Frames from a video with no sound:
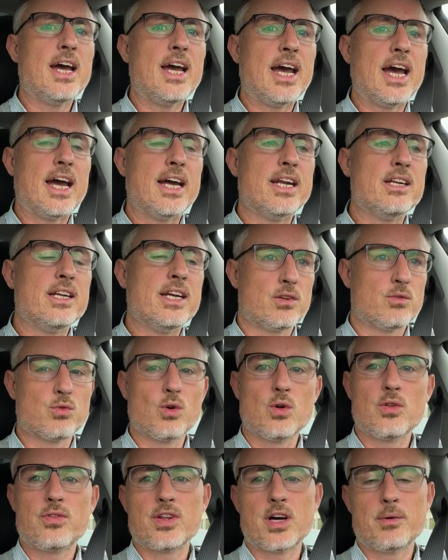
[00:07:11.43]
And the
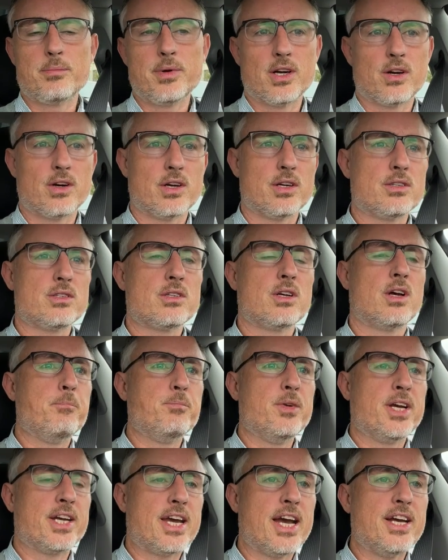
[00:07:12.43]
rule of thumb here is,
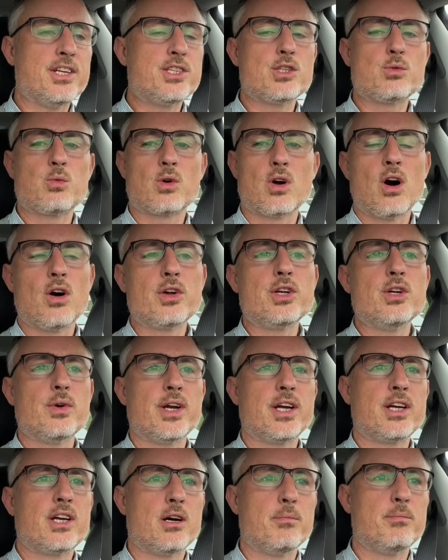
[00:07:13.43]
in cases where all your
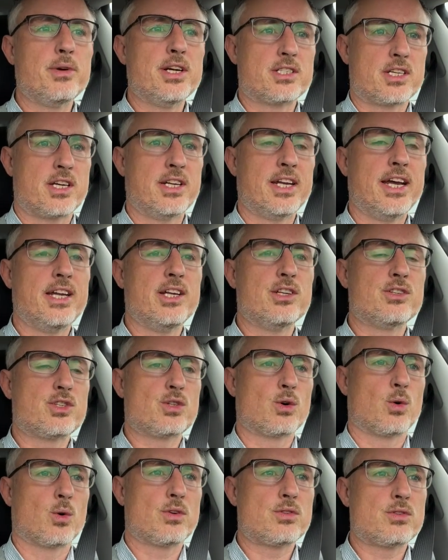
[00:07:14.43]
income is Canadian
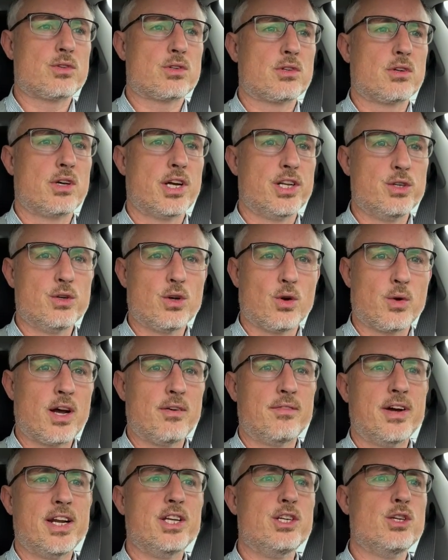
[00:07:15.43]
source and you don't
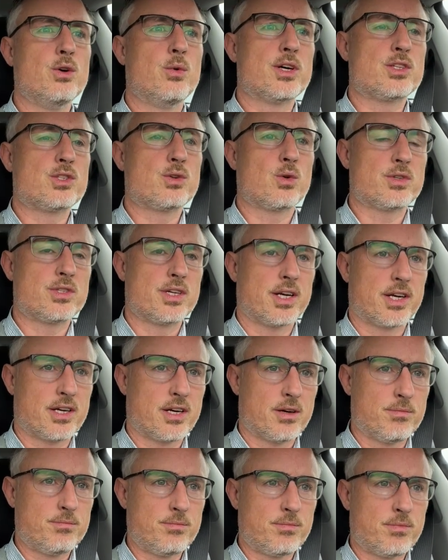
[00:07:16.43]
have any U.S. source
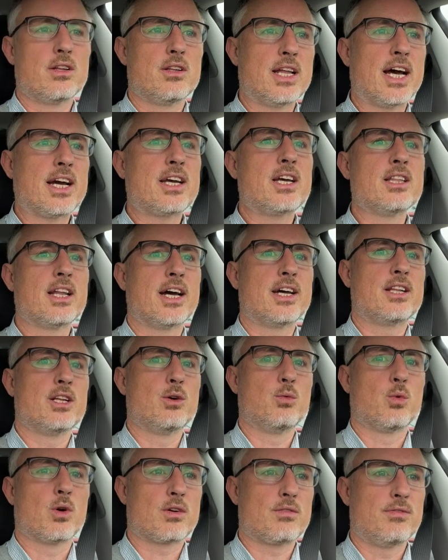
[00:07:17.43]
income, that can likely
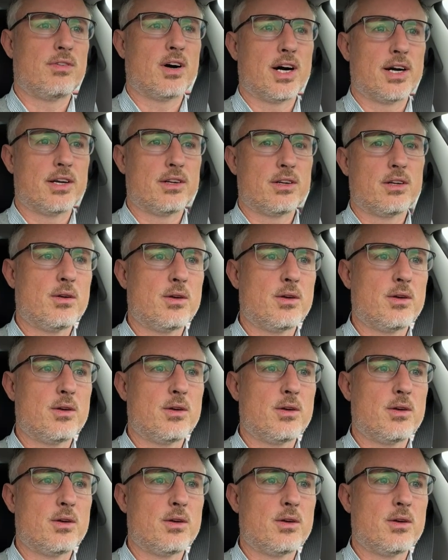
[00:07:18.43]
work fine.